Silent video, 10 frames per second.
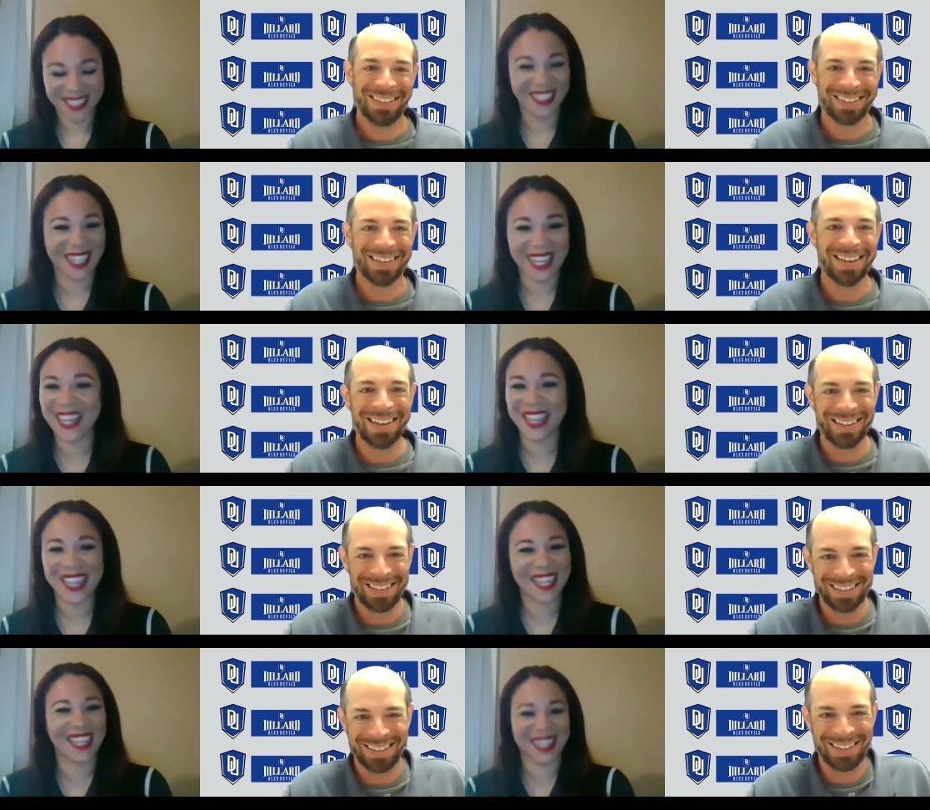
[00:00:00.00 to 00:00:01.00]

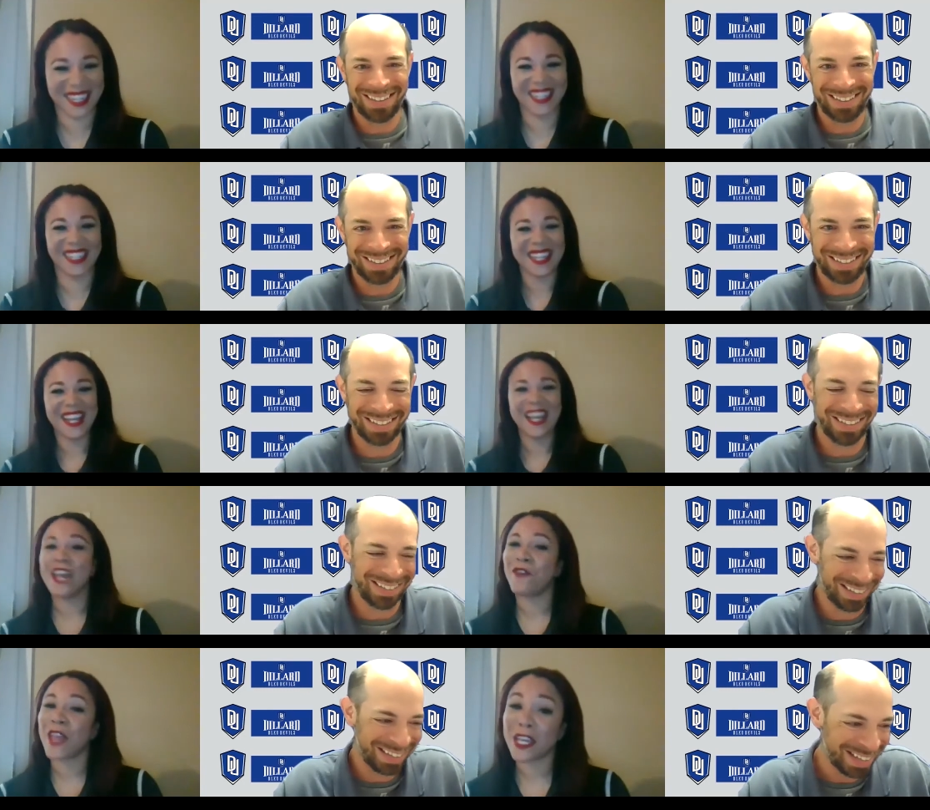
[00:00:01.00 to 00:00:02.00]

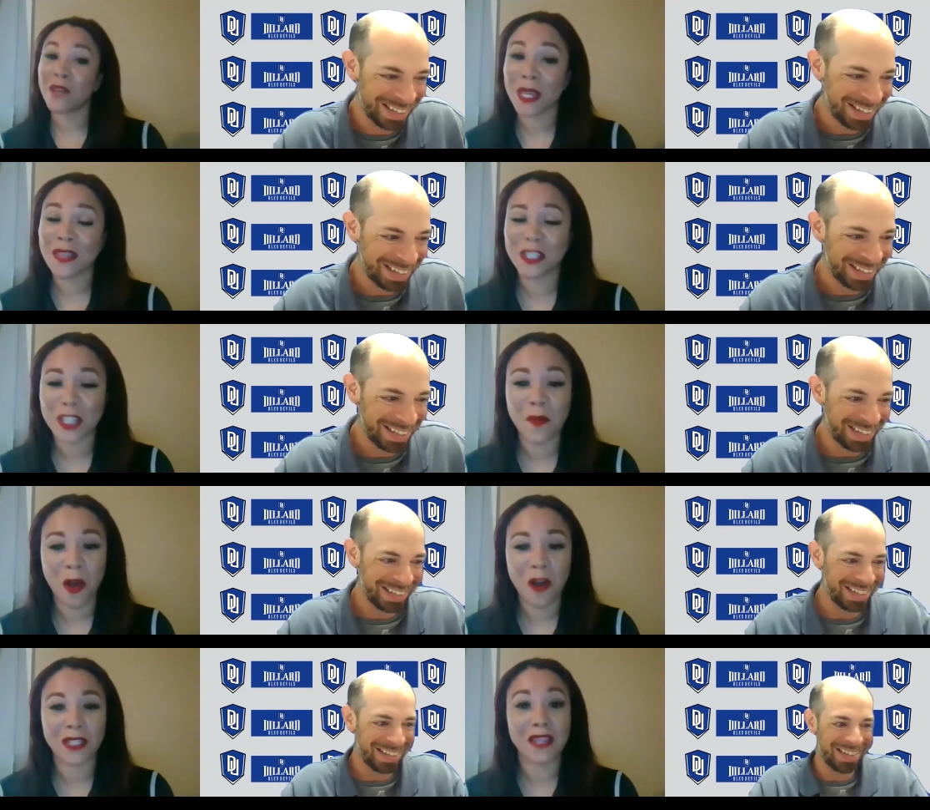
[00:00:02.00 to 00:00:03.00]
Speaker 1: if they could be in the gym
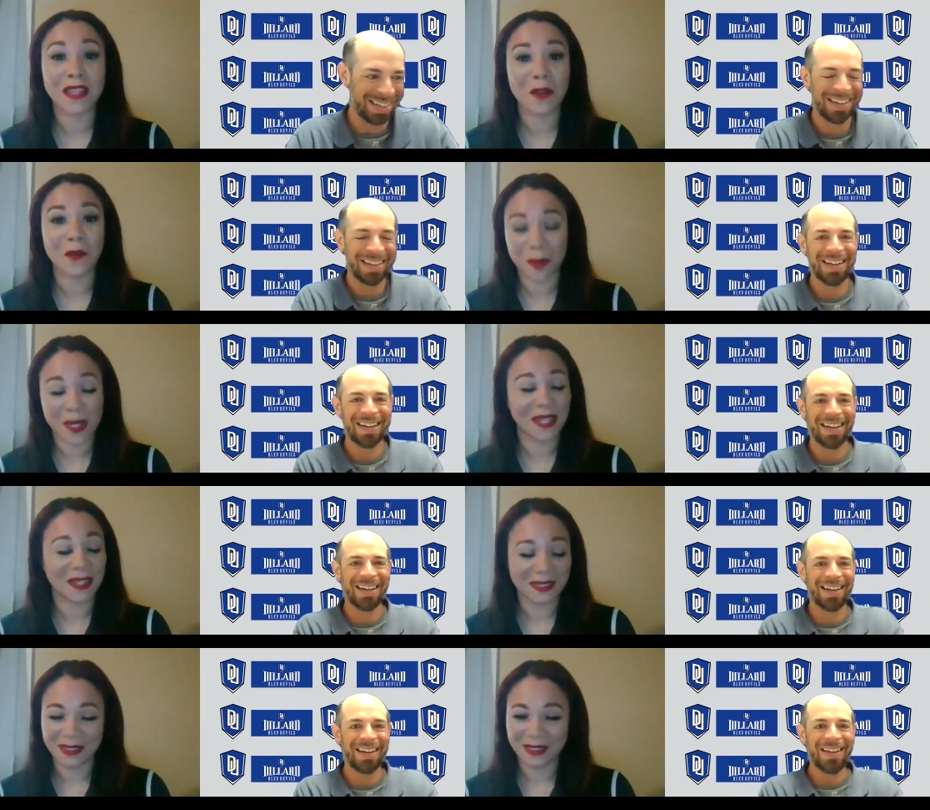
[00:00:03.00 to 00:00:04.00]
all day, they would be.
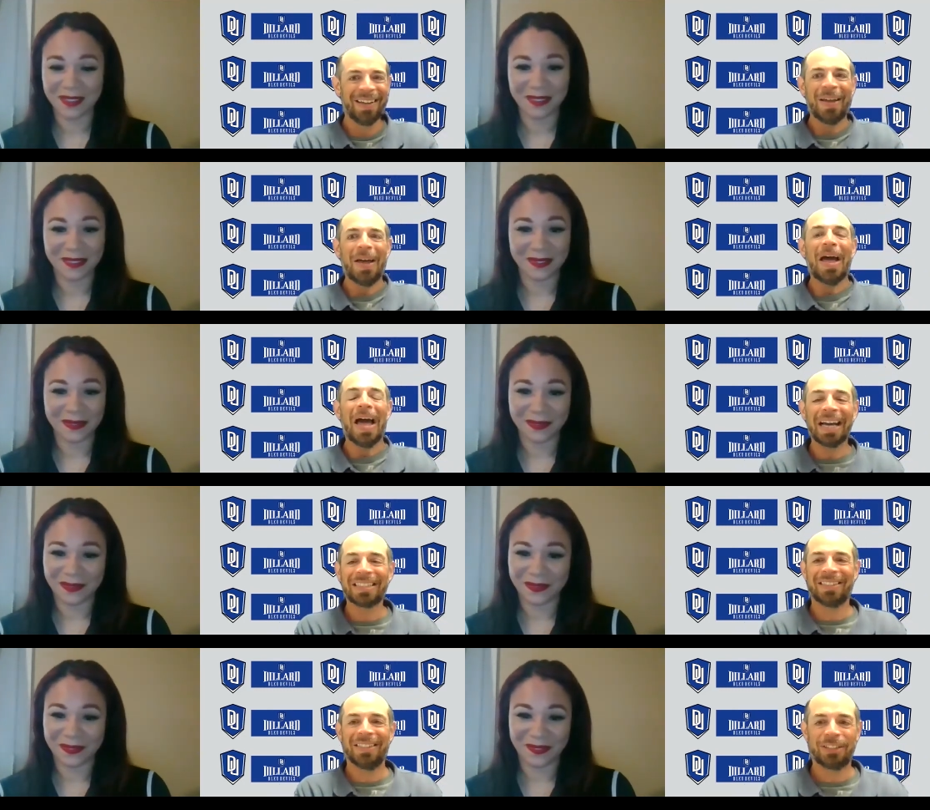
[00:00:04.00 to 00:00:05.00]

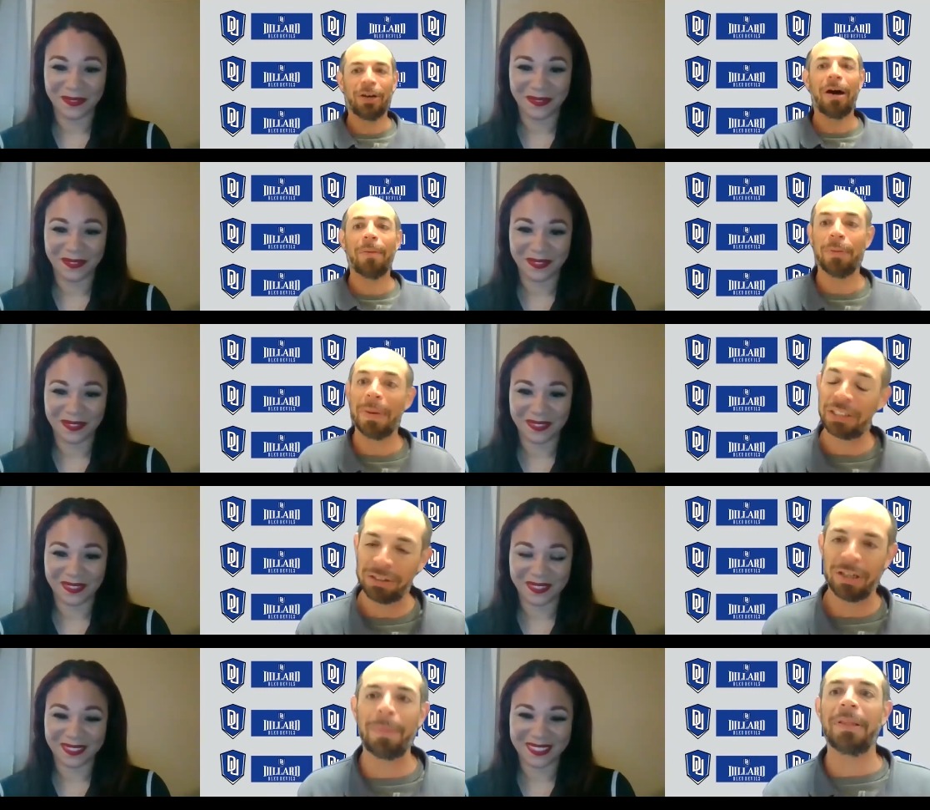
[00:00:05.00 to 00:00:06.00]
Speaker 2: Excellent. So um, you
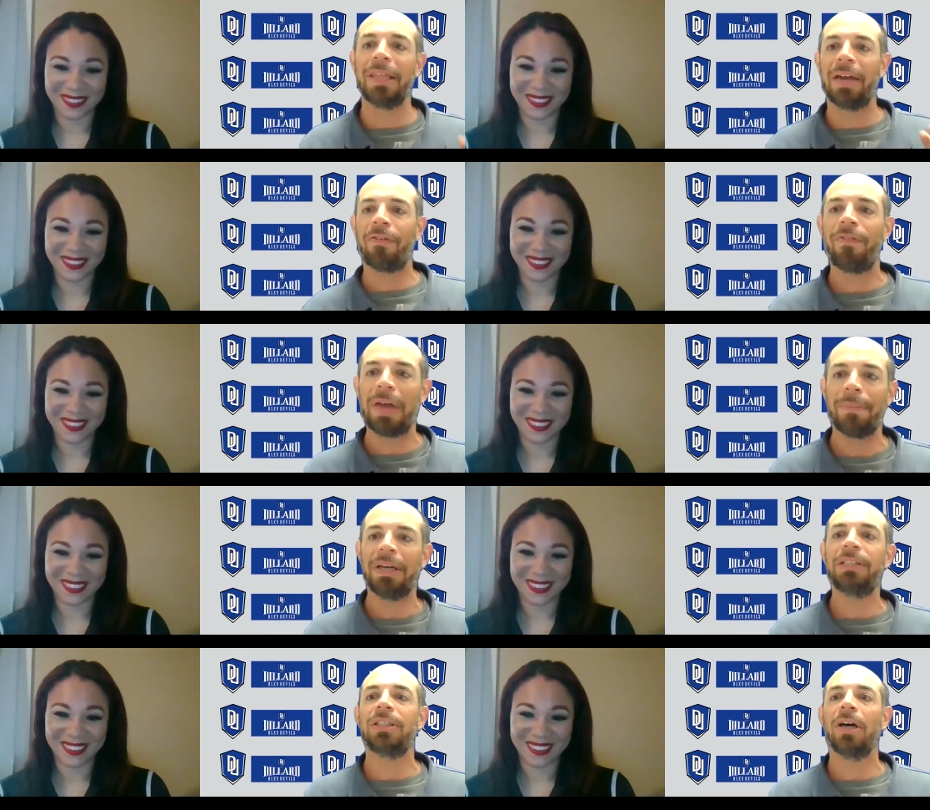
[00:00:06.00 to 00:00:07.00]
mentioned a little bit they have a
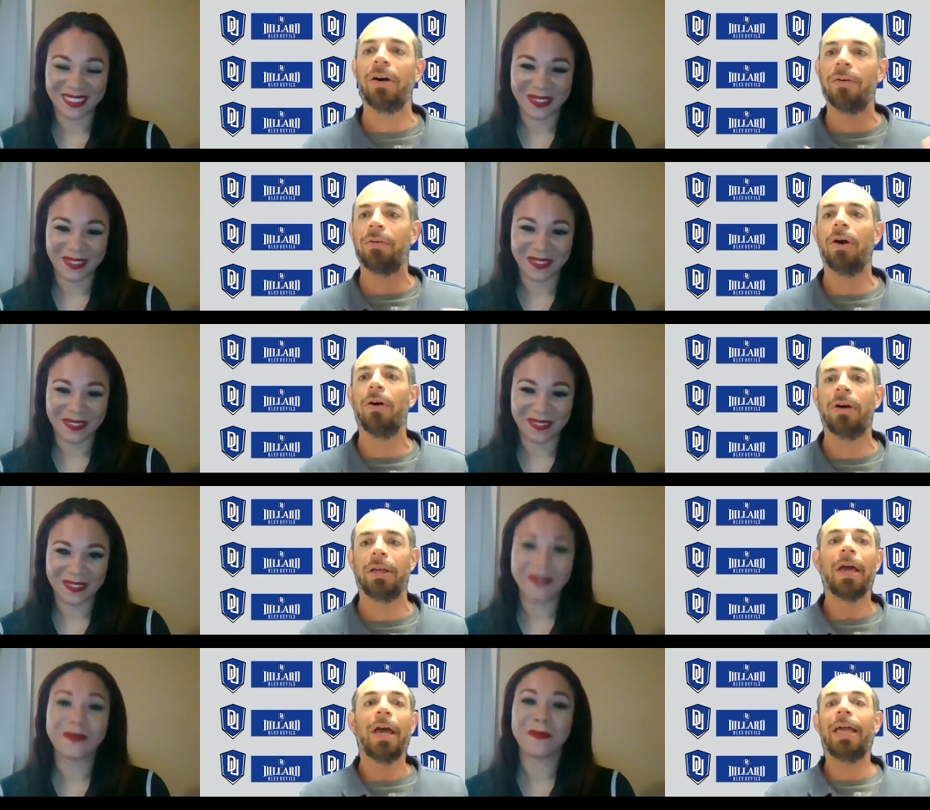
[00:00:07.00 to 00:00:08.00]
family. So you know,
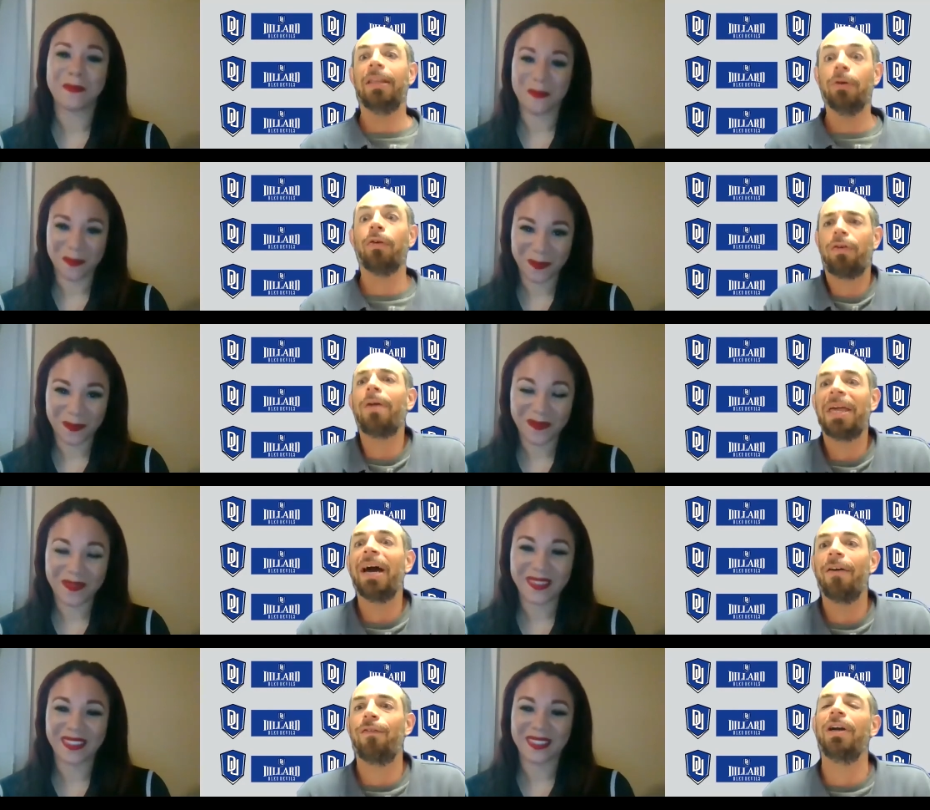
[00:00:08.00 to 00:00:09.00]
like, and you were
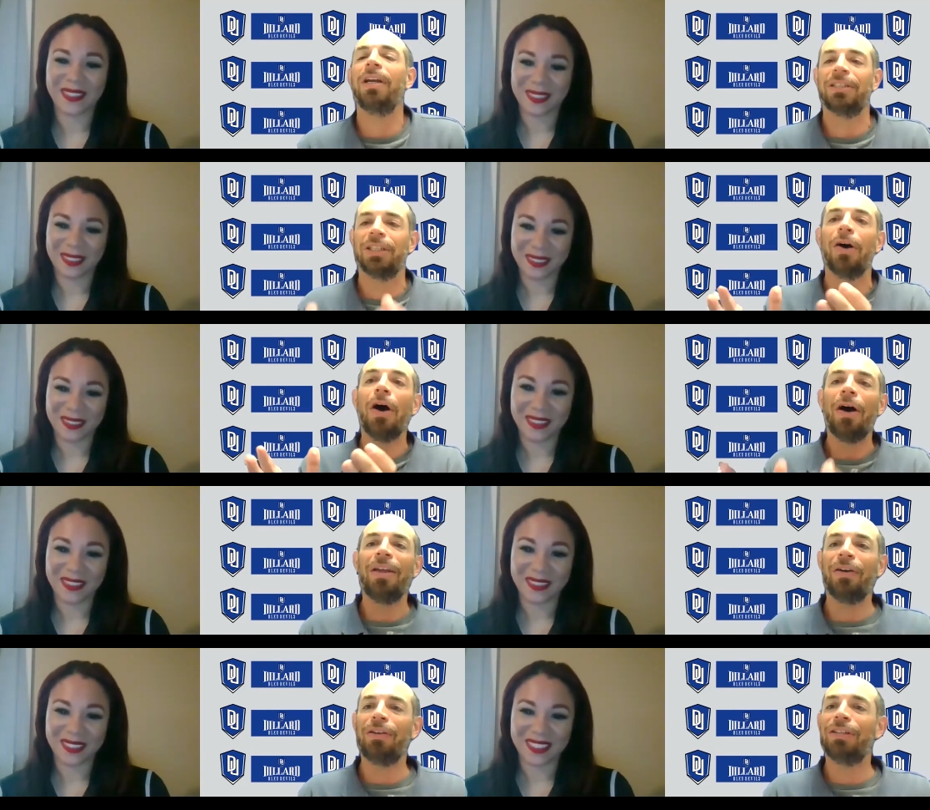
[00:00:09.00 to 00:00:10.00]
from California. So
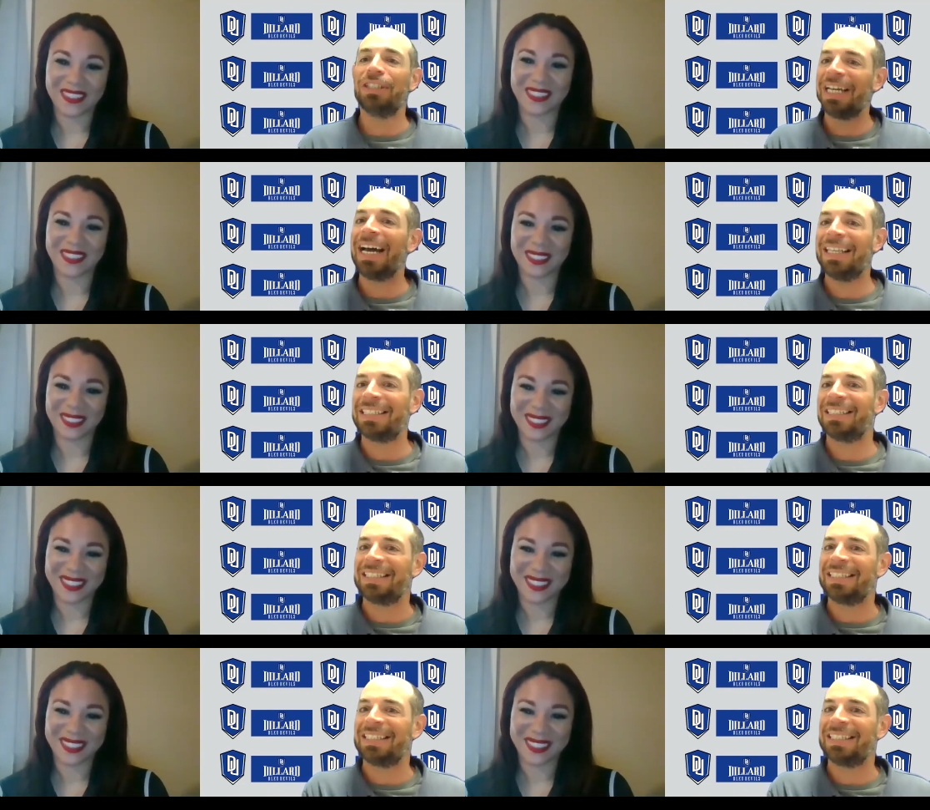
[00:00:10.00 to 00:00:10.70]
you know, you decided to